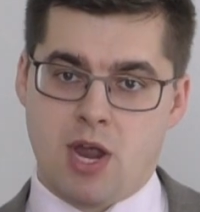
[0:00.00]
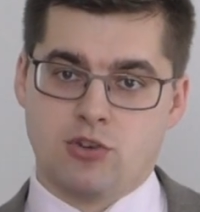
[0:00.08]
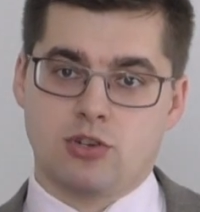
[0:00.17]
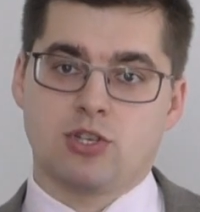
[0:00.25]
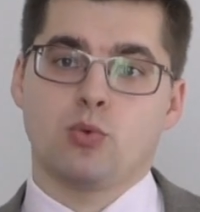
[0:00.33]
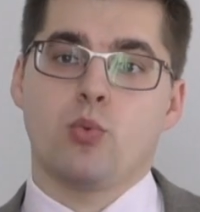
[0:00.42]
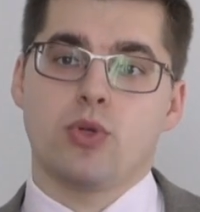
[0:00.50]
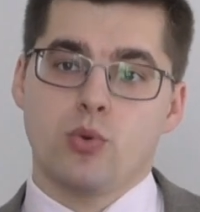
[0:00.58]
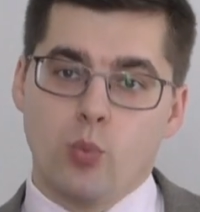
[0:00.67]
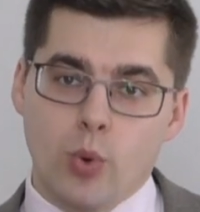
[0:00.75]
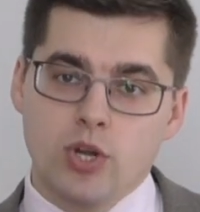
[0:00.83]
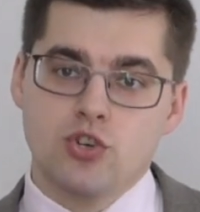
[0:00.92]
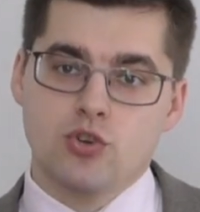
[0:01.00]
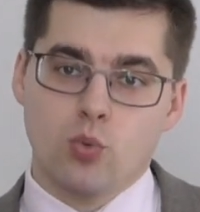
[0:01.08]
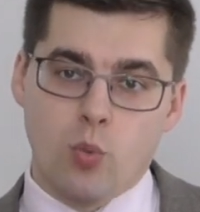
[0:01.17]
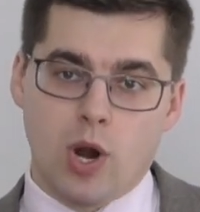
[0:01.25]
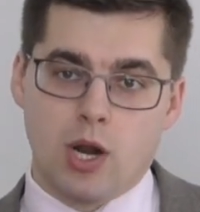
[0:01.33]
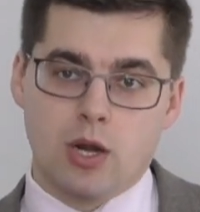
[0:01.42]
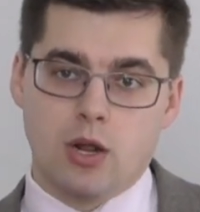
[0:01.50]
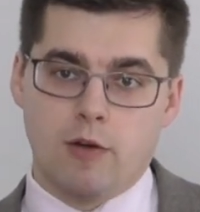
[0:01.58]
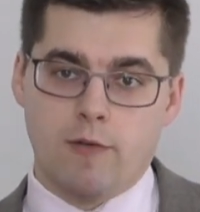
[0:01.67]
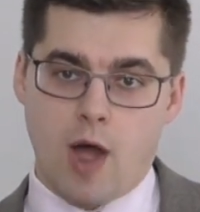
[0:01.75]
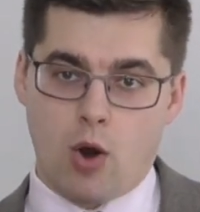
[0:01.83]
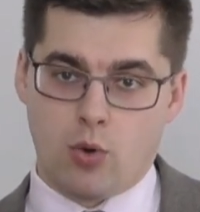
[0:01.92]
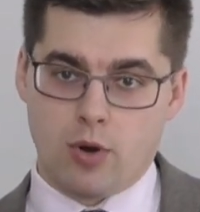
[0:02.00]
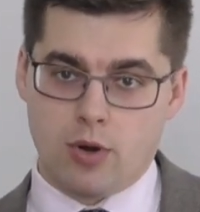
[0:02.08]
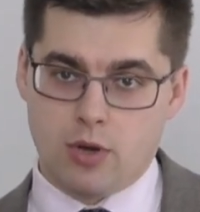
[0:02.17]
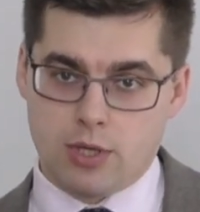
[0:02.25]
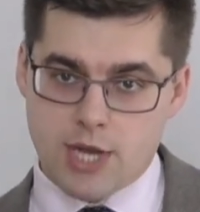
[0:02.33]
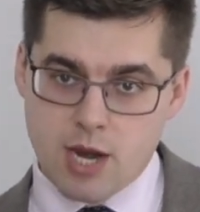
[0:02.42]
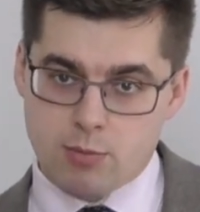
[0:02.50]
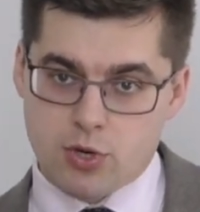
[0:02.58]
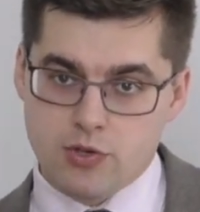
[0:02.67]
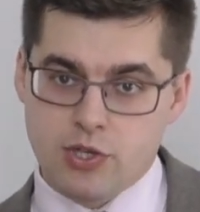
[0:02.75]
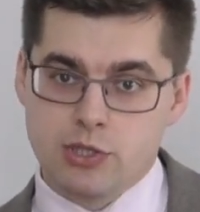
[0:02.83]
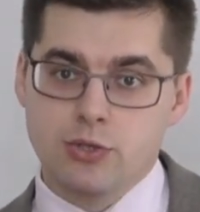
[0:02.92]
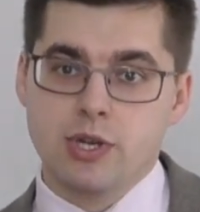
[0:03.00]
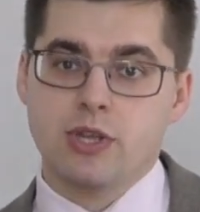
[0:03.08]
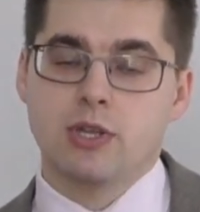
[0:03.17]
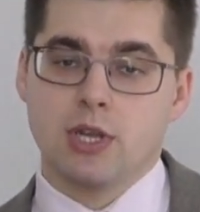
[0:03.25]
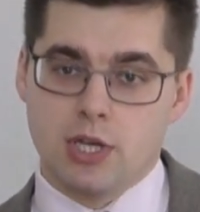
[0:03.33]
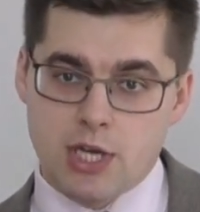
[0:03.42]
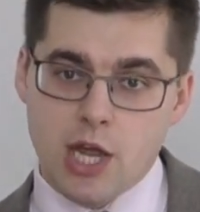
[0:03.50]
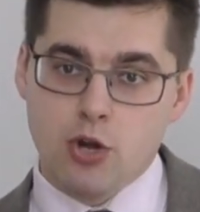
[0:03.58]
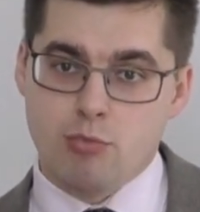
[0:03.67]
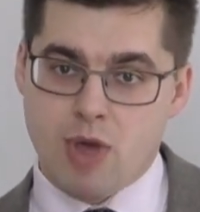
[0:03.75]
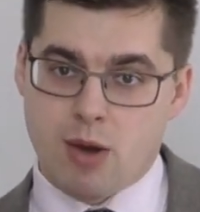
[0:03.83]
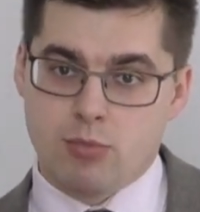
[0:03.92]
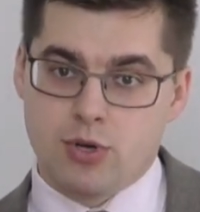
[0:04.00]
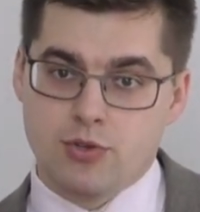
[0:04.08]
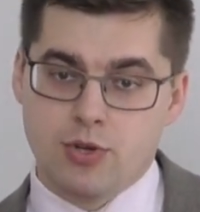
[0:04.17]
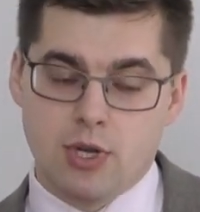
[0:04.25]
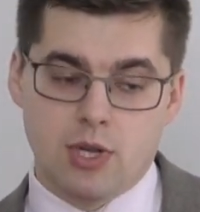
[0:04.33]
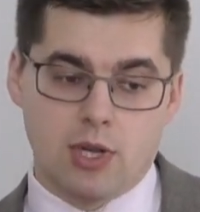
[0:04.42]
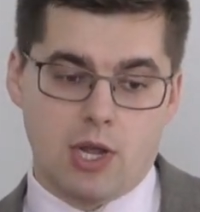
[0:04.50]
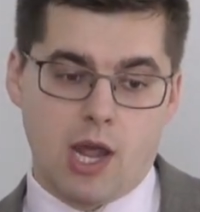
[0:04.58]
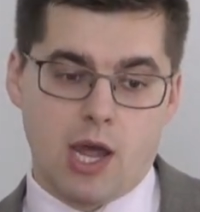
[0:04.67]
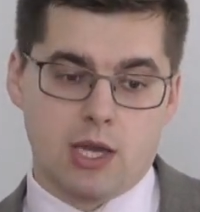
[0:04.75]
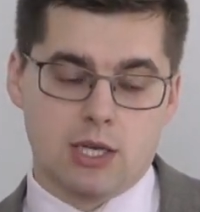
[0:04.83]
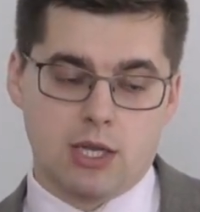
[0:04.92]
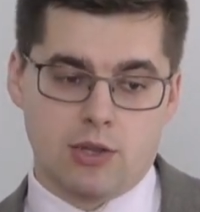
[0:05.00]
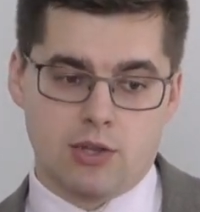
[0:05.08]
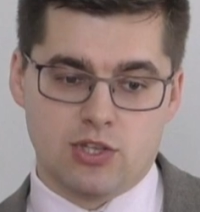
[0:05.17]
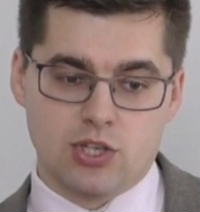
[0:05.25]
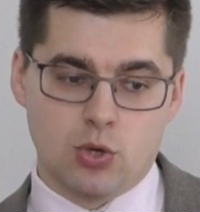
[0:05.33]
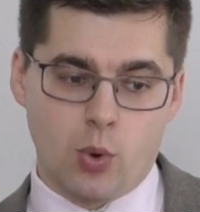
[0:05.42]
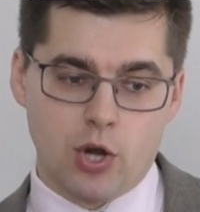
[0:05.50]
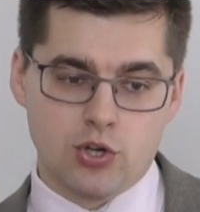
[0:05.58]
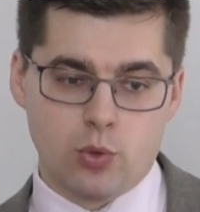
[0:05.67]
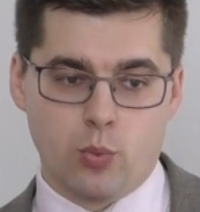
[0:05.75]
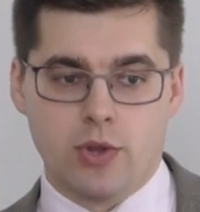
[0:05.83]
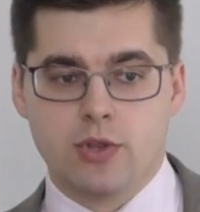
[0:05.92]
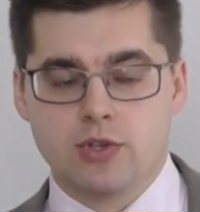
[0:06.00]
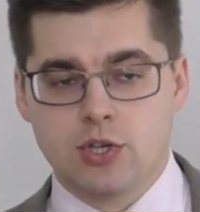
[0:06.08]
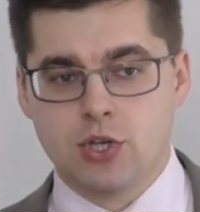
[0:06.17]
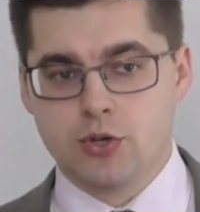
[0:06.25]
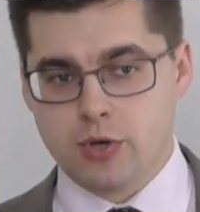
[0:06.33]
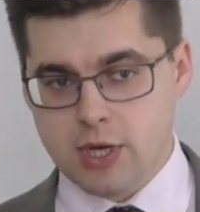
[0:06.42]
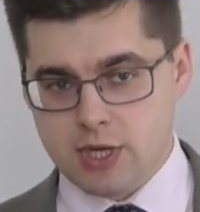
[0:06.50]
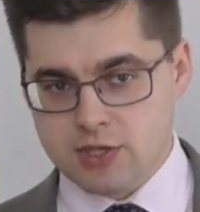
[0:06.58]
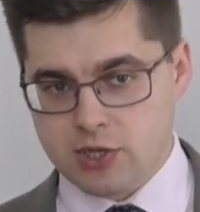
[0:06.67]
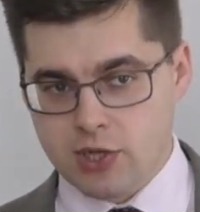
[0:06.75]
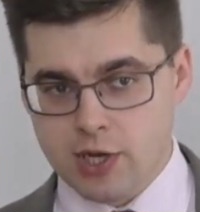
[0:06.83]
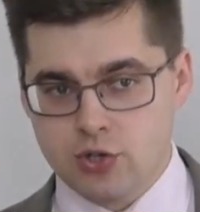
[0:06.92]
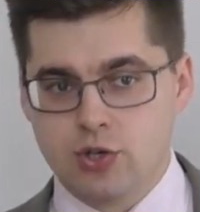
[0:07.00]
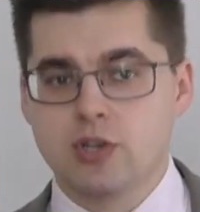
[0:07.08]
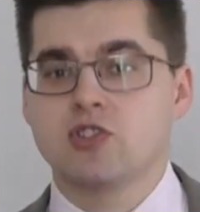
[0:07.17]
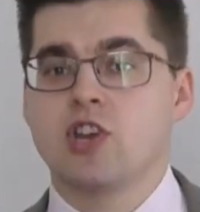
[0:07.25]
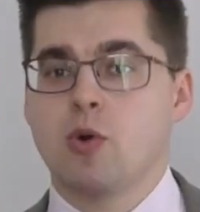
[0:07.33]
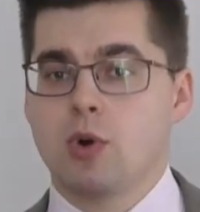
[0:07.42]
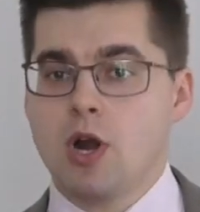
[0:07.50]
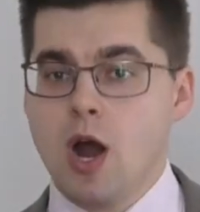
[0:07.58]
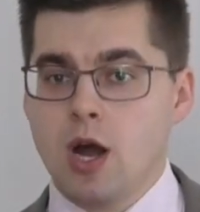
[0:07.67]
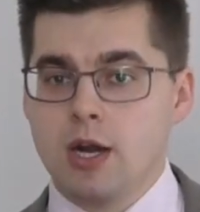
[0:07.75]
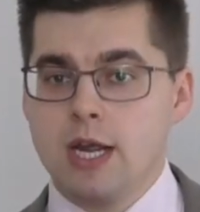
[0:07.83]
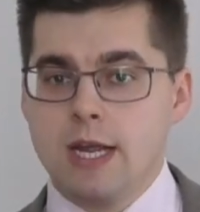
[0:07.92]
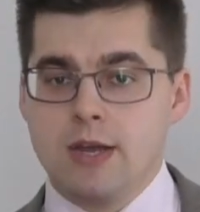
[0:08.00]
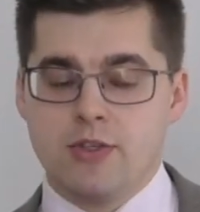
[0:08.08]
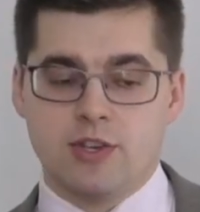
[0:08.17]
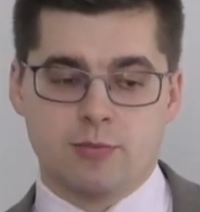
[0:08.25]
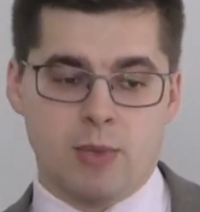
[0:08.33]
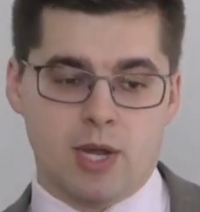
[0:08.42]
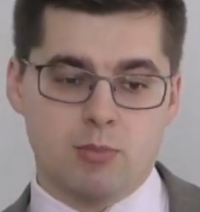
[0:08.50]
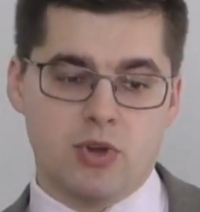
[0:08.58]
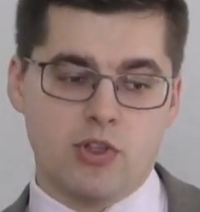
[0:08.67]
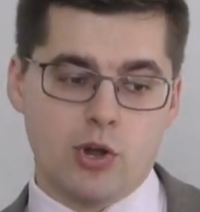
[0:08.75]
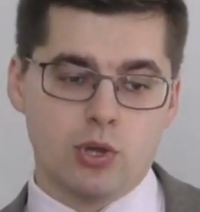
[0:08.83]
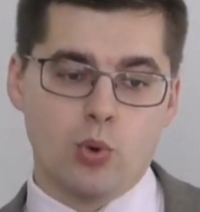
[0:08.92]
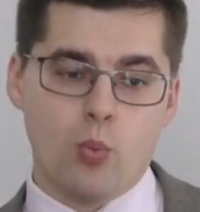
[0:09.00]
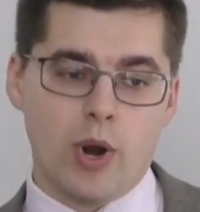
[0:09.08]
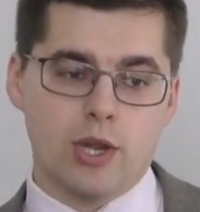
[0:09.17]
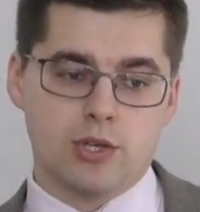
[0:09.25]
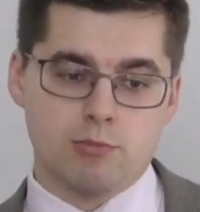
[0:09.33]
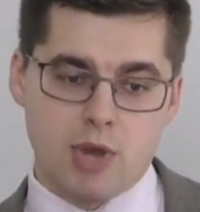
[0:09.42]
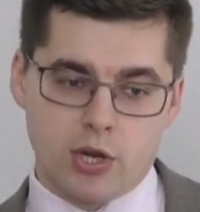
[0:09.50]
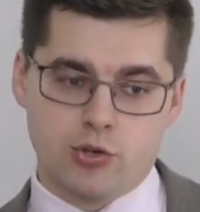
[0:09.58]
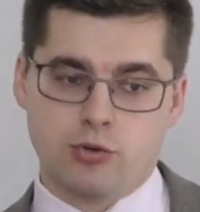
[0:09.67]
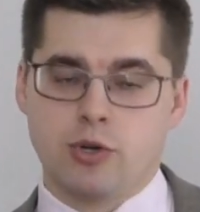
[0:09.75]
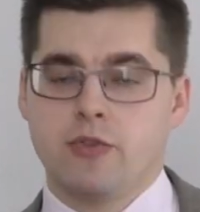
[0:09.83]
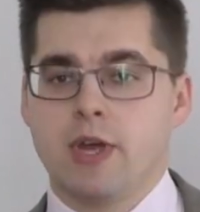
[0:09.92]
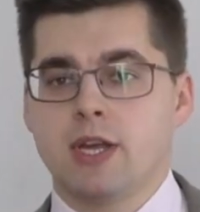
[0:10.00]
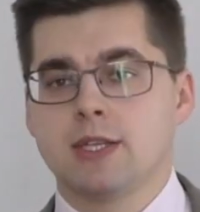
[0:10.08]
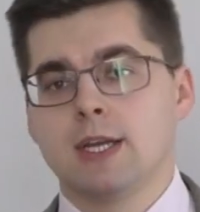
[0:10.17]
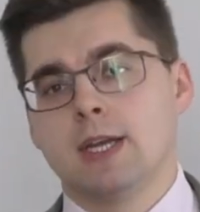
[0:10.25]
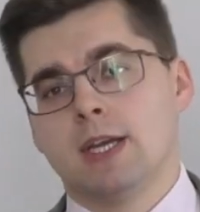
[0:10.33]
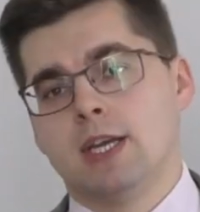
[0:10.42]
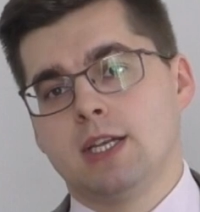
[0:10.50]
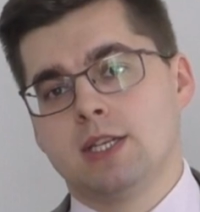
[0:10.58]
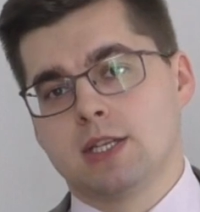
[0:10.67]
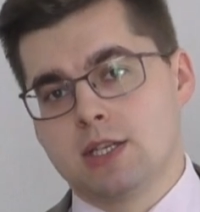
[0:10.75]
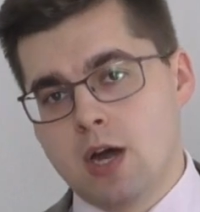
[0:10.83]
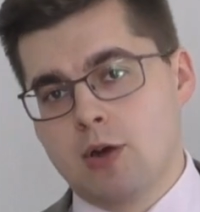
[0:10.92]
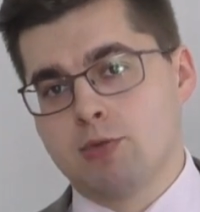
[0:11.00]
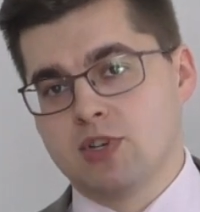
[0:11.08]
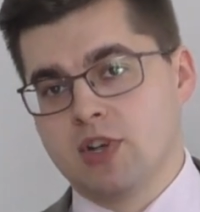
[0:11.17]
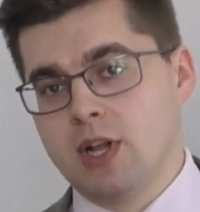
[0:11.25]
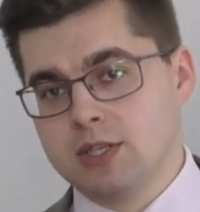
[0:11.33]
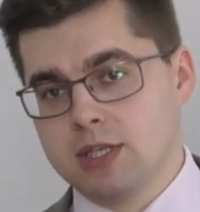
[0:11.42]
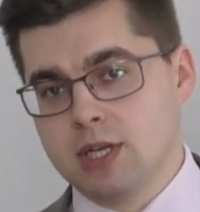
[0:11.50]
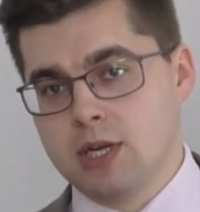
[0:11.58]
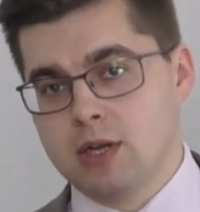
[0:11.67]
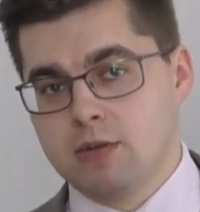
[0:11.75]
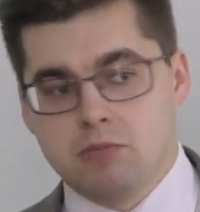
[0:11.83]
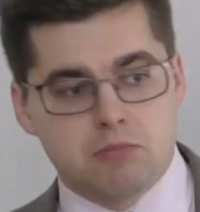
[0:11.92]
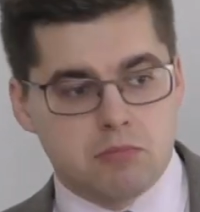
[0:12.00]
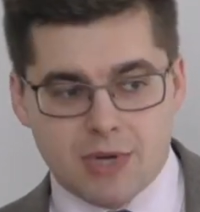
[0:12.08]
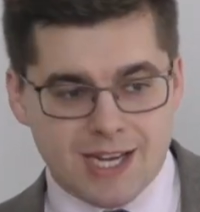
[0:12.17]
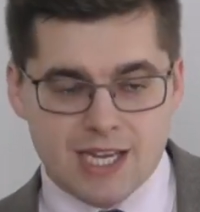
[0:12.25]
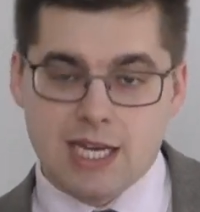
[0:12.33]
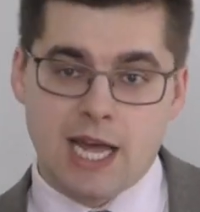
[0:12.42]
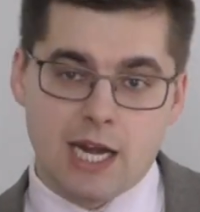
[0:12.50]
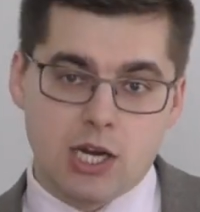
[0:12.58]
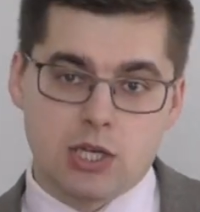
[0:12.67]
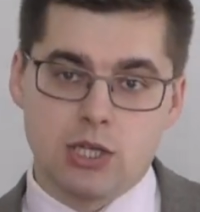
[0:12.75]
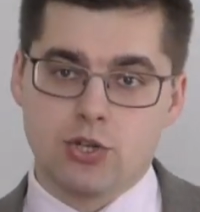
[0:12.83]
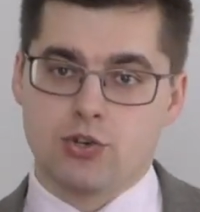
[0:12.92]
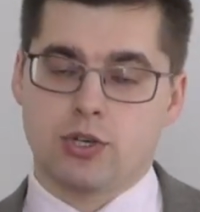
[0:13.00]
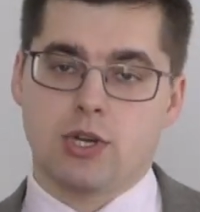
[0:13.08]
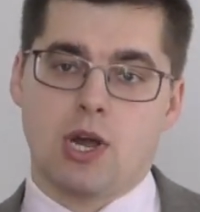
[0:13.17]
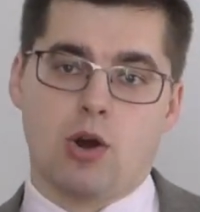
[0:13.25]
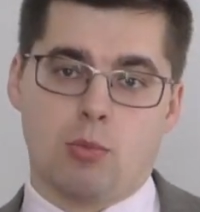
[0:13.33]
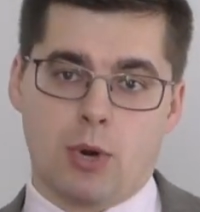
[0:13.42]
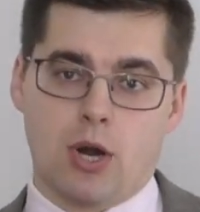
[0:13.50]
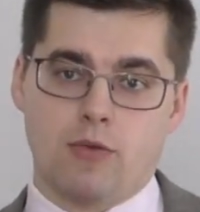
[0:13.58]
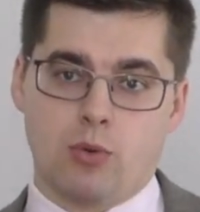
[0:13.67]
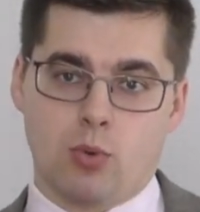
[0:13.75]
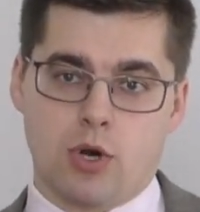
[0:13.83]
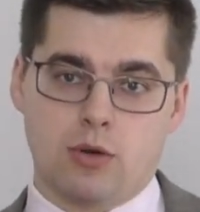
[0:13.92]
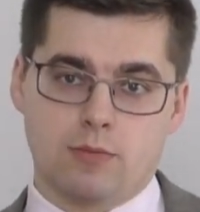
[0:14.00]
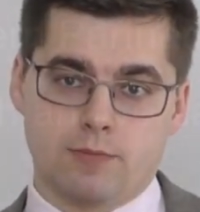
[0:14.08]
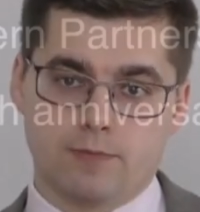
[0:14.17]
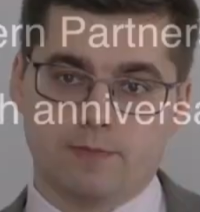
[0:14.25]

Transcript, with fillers: measures, with which one of our neighbors, including NATO neighbors. And in the situation when the security escalation is going on, this might be the only way to make sure that it does not result in a kinetic collision in our part of the world.